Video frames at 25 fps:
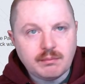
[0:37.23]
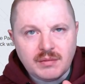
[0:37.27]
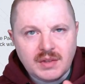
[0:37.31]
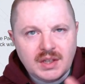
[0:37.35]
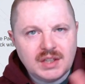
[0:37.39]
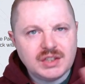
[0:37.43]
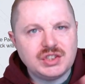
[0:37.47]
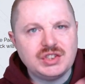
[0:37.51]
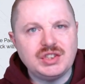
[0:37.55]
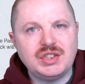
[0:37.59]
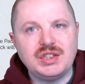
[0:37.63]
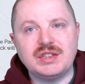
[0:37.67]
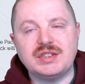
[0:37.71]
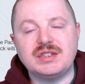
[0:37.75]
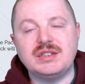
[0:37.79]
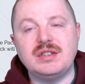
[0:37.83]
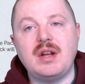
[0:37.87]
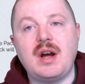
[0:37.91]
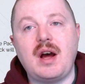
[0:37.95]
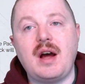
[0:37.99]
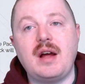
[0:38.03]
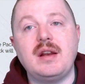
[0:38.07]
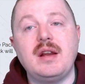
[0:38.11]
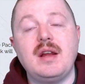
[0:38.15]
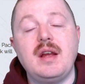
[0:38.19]
It's just
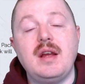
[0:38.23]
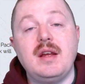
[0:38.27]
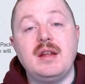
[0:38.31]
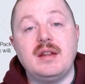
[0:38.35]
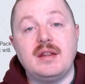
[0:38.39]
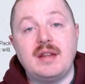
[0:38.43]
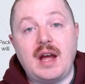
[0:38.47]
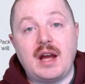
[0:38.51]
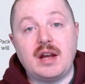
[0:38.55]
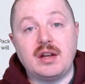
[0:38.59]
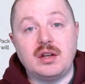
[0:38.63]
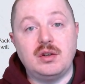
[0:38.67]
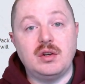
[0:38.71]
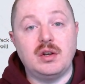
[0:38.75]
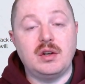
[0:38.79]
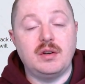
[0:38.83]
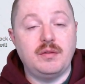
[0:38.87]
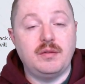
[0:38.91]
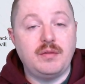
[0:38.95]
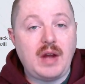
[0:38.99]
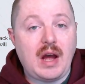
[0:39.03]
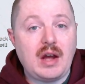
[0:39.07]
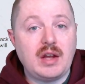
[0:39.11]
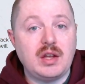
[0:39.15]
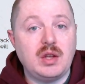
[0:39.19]
not that good of
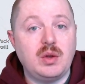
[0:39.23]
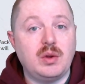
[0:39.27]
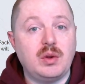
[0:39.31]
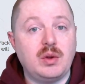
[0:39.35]
value.